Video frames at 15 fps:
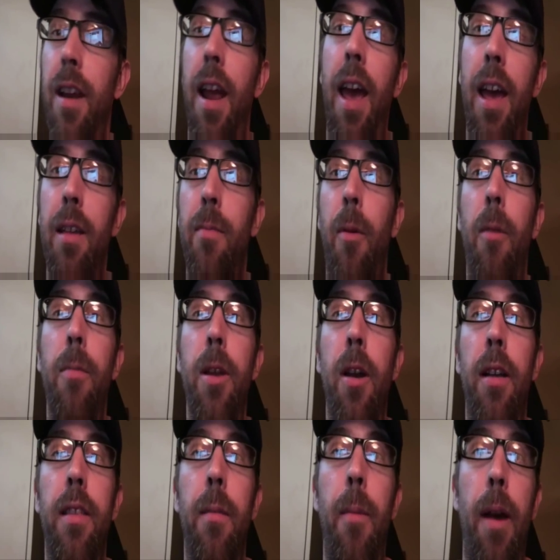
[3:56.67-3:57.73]
Today's probably
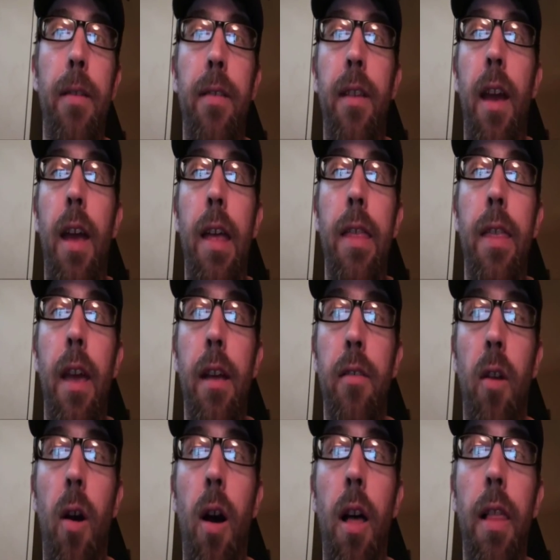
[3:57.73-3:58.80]
not the best day.
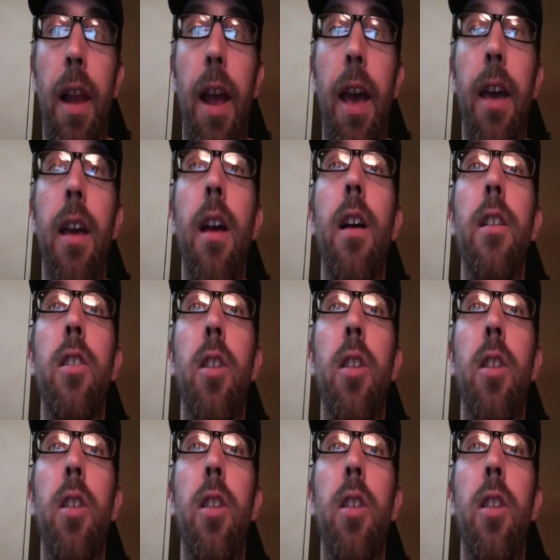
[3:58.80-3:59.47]
It's a holiday.